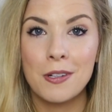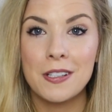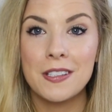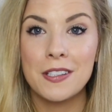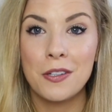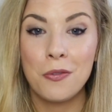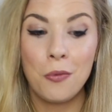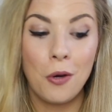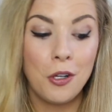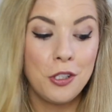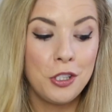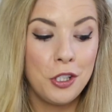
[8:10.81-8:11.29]

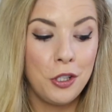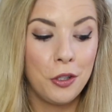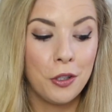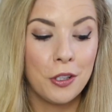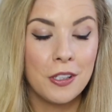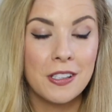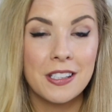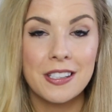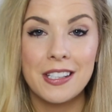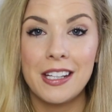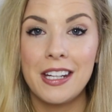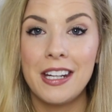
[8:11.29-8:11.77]
So one, you
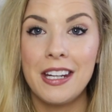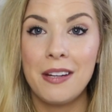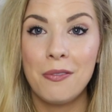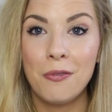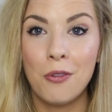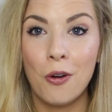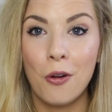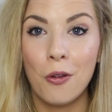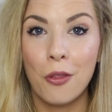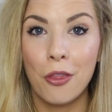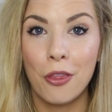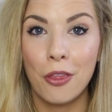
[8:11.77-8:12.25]
can see
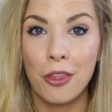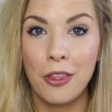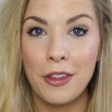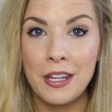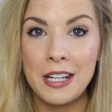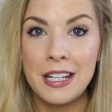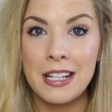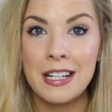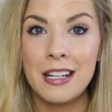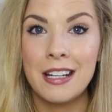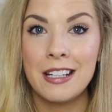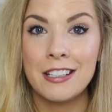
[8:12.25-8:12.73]
what
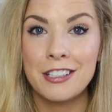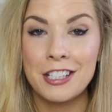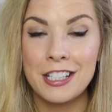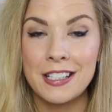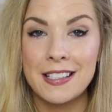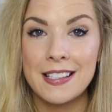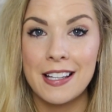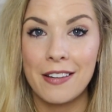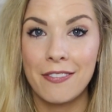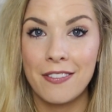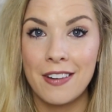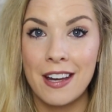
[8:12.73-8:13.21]
the
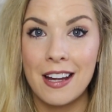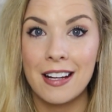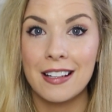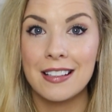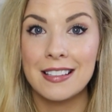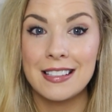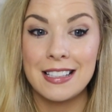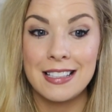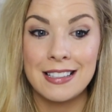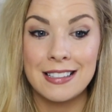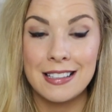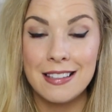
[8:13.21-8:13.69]

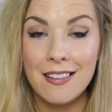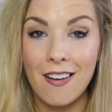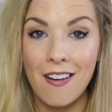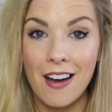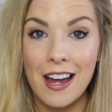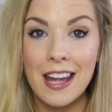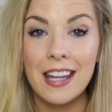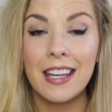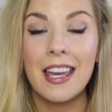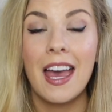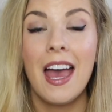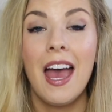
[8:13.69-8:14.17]
G7X is
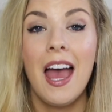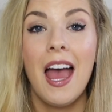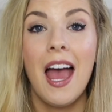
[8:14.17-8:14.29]
like,